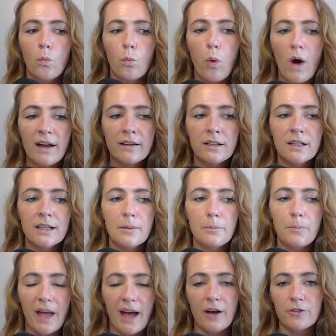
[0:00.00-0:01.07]
one
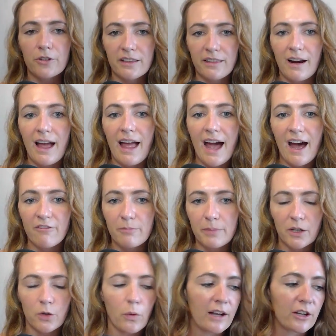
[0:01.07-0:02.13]
boundary that I have
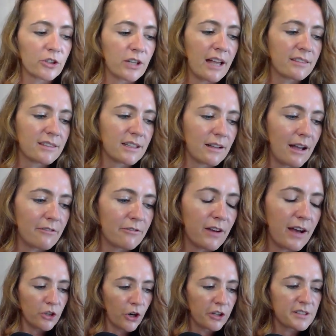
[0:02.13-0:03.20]
been quite good at that I've
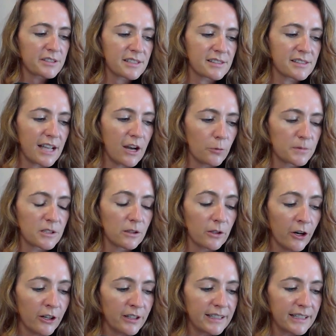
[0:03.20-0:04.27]
noticed has helped a
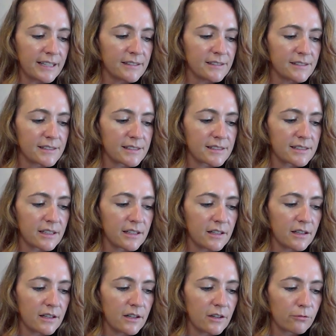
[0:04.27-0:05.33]
lot is
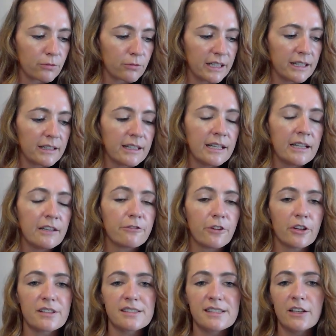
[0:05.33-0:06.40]
really
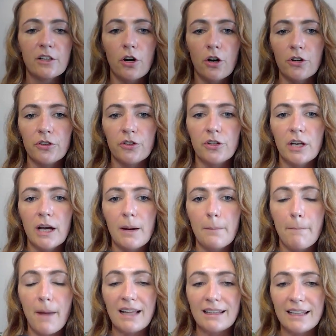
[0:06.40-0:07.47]
focusing on
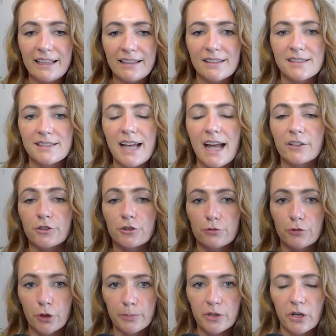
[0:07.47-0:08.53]
my leaders and
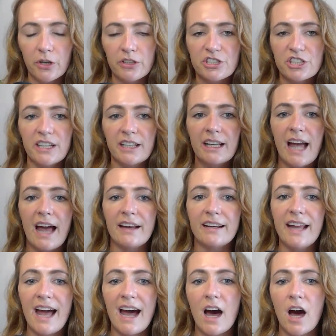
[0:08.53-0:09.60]
group coaching, and